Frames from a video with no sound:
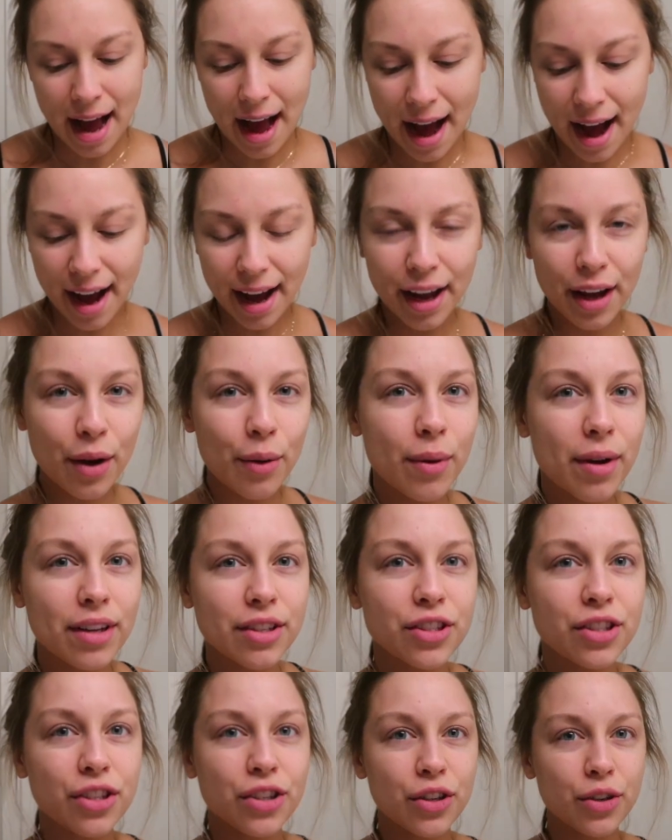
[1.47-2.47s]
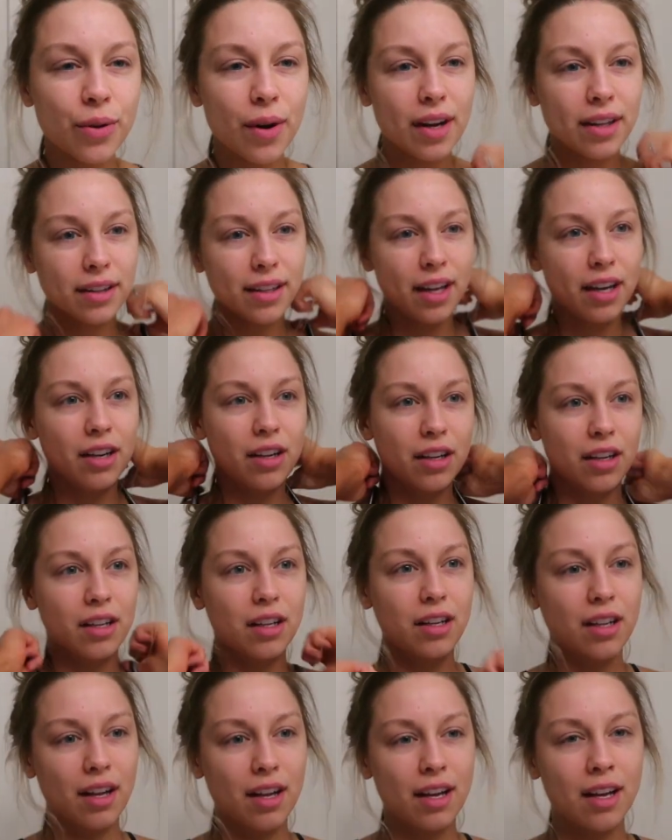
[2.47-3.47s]
I want to do a
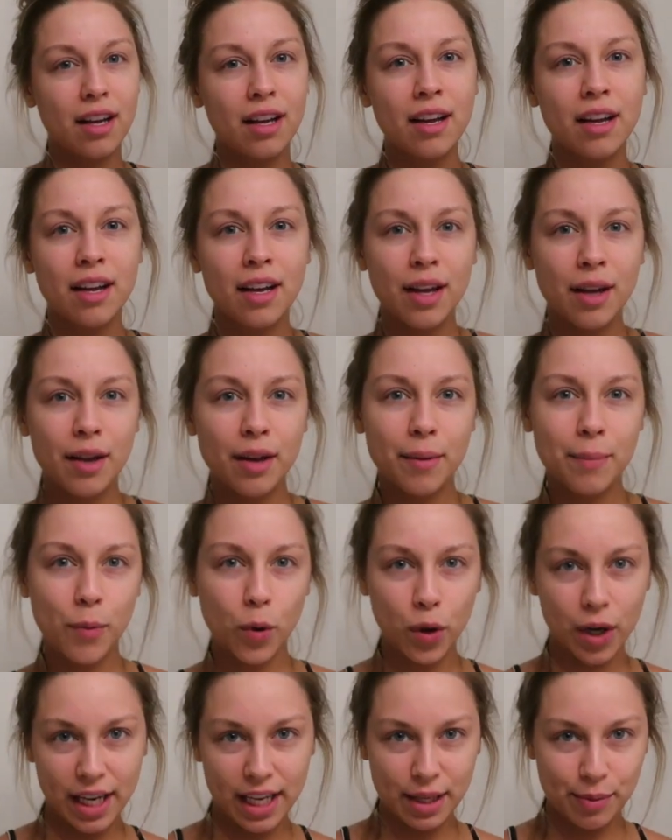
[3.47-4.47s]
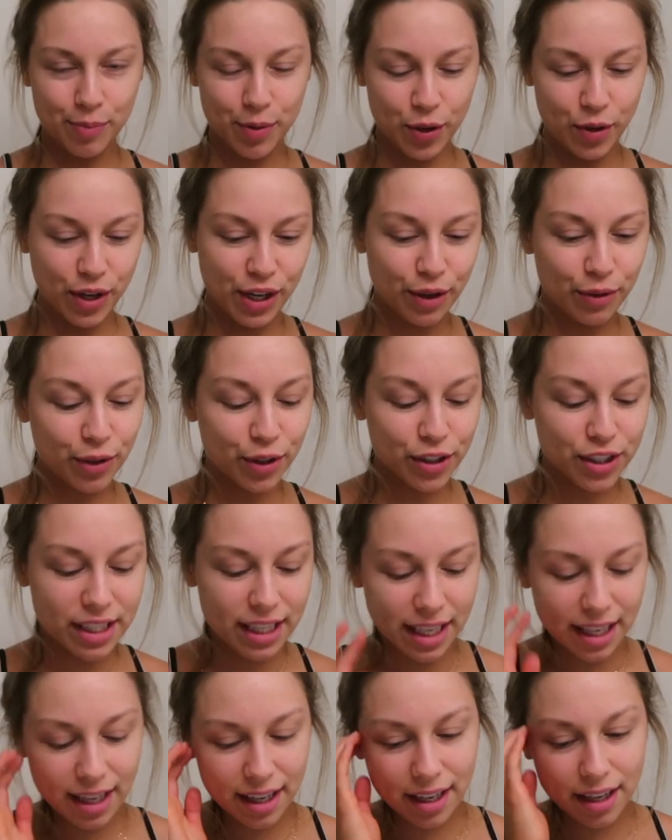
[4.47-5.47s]
little morning beauty
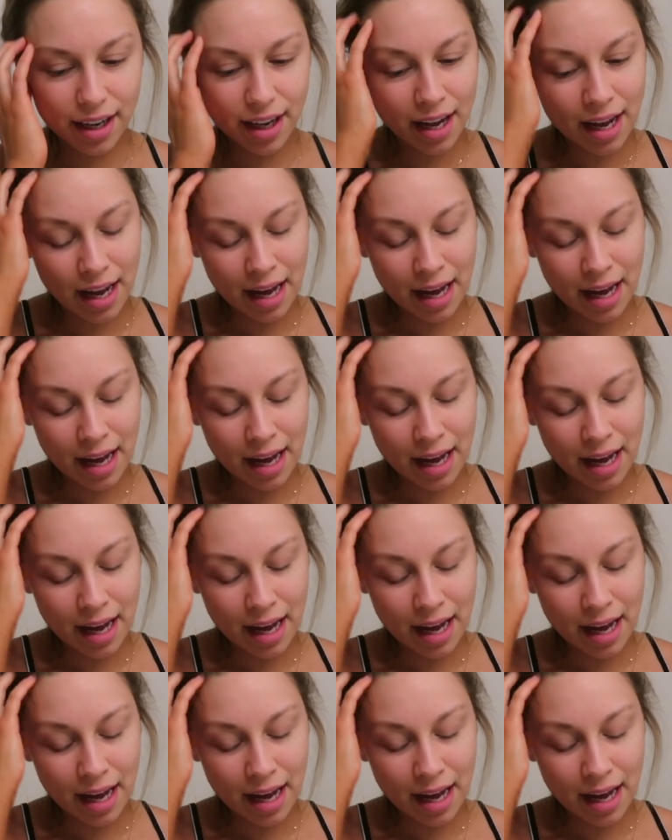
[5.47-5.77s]
routine.